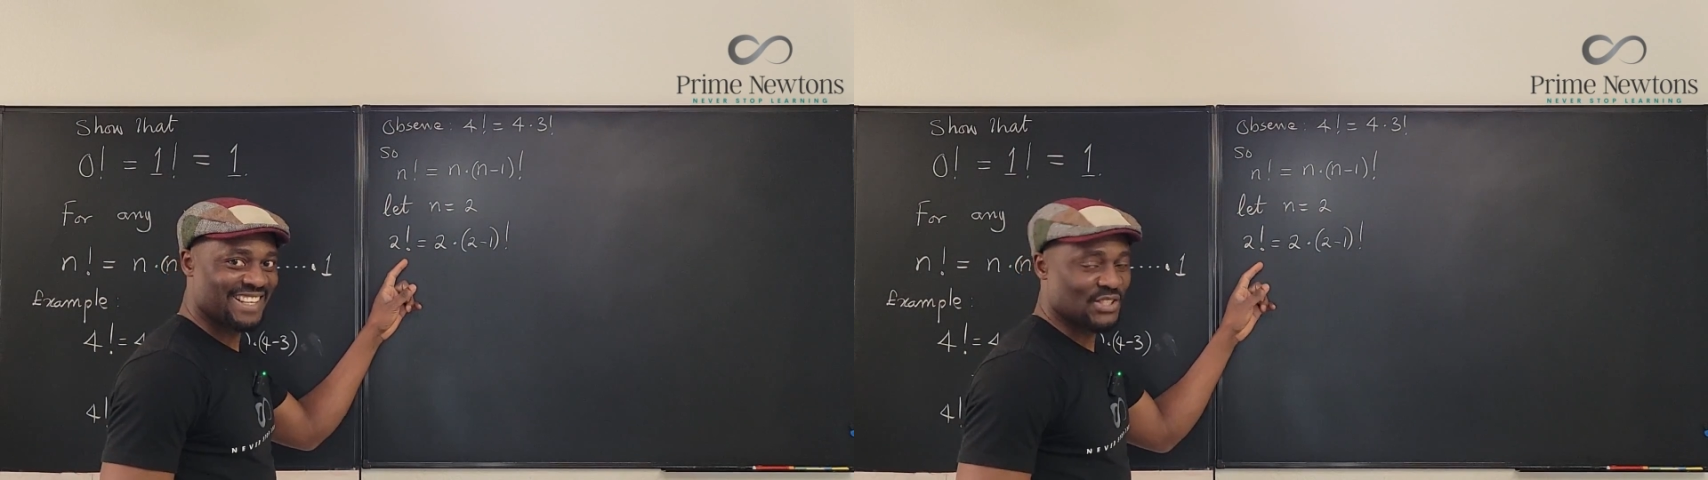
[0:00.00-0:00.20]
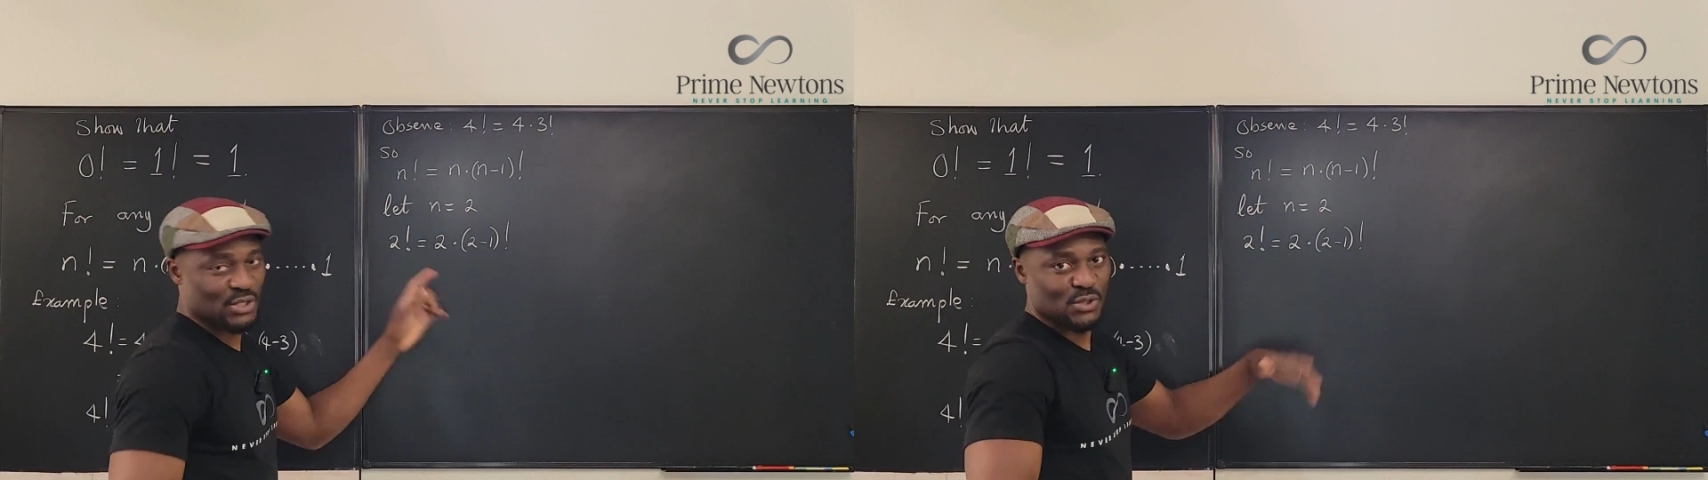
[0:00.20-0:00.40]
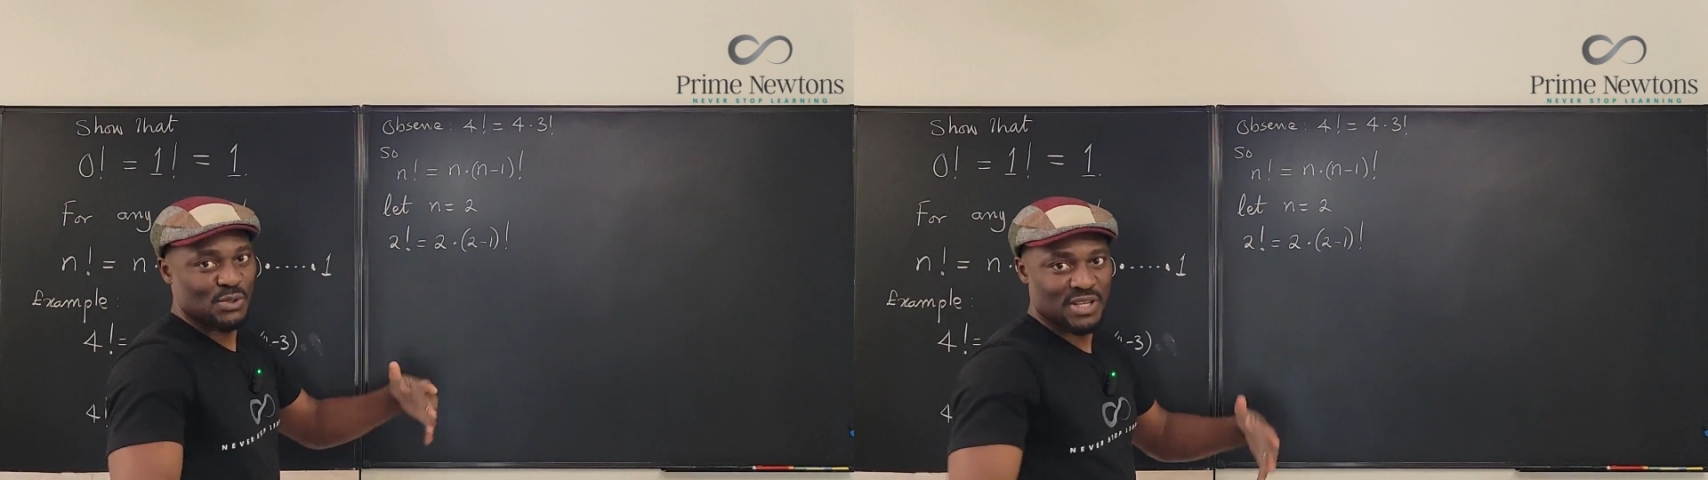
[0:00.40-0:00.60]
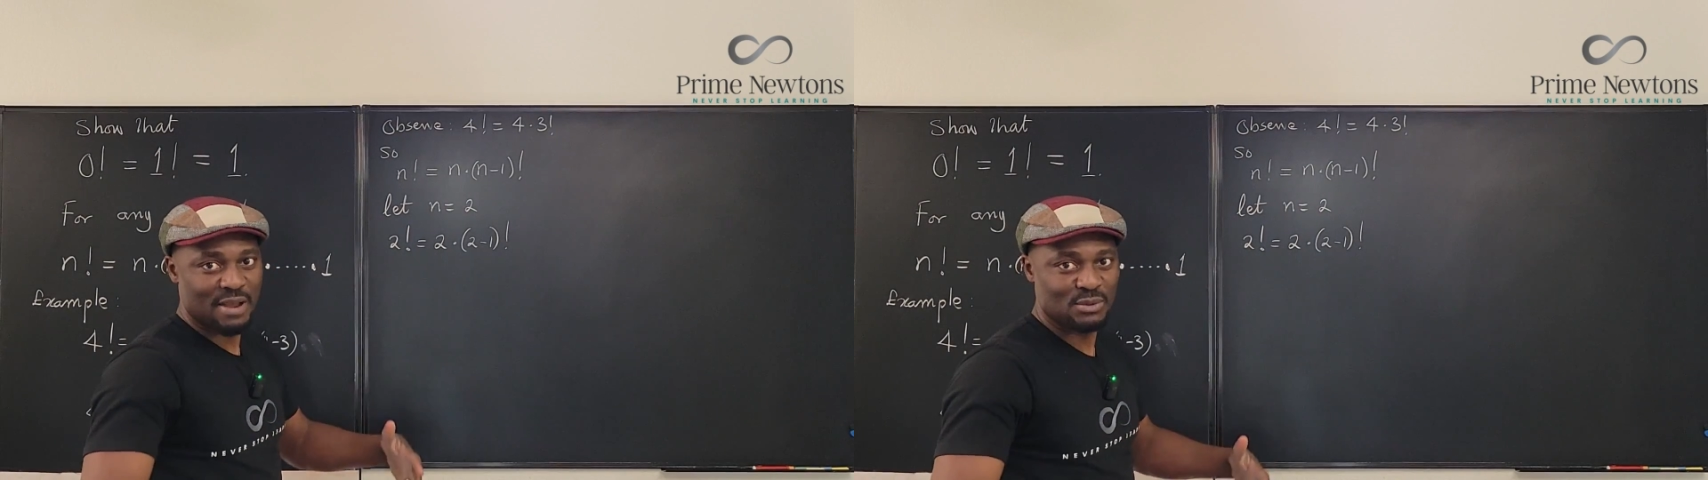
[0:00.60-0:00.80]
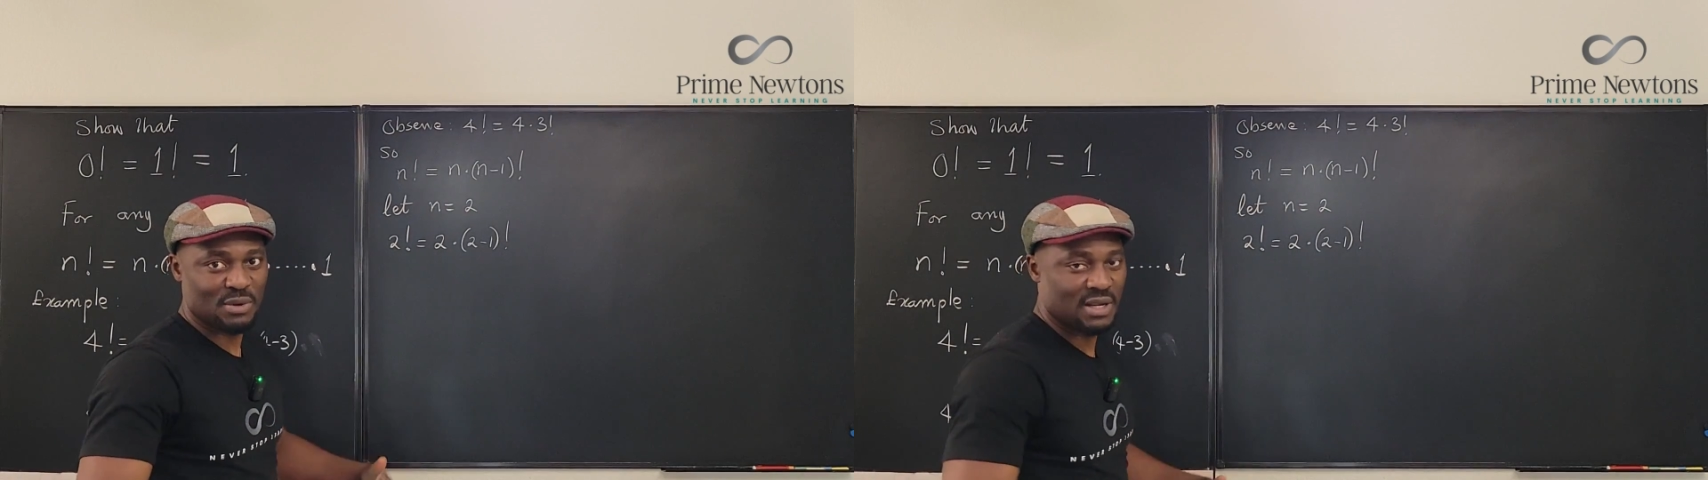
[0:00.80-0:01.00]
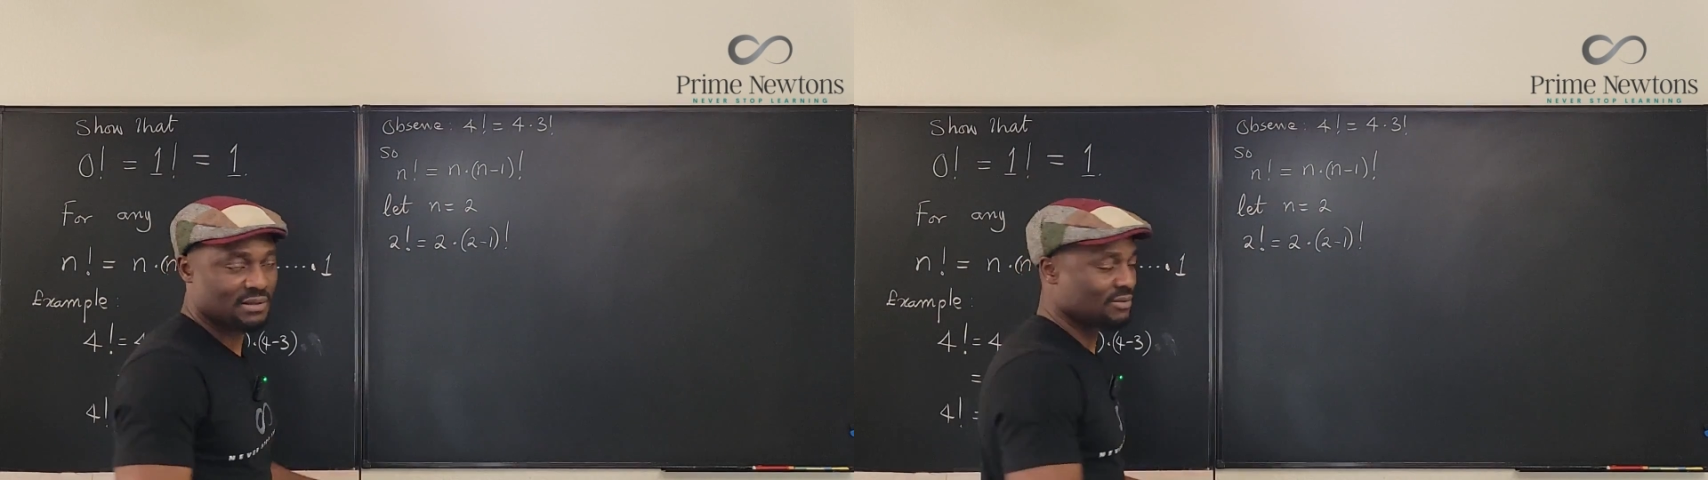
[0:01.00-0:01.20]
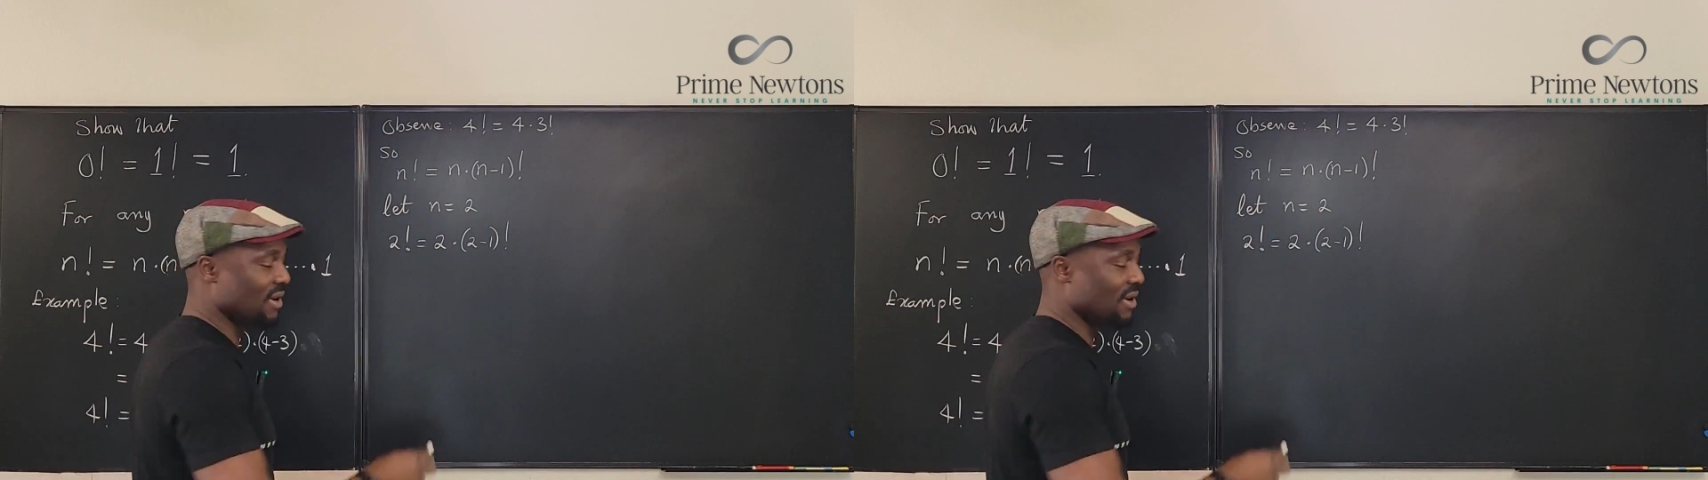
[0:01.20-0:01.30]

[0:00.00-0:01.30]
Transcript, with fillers: It's just 2 times 1,